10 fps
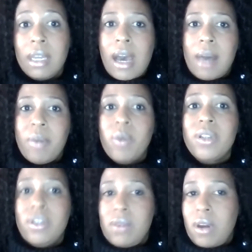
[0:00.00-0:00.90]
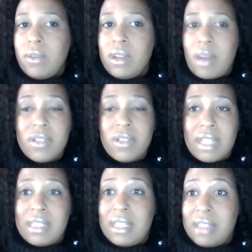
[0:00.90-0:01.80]
But we do know the numbers as
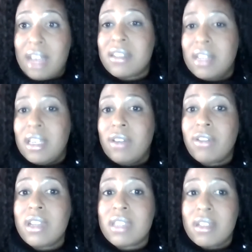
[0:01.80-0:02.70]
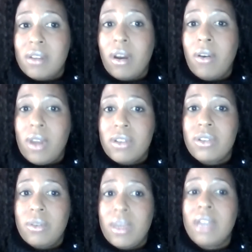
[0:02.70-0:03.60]
the testing increases are going
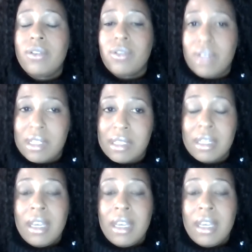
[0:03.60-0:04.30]
to increase.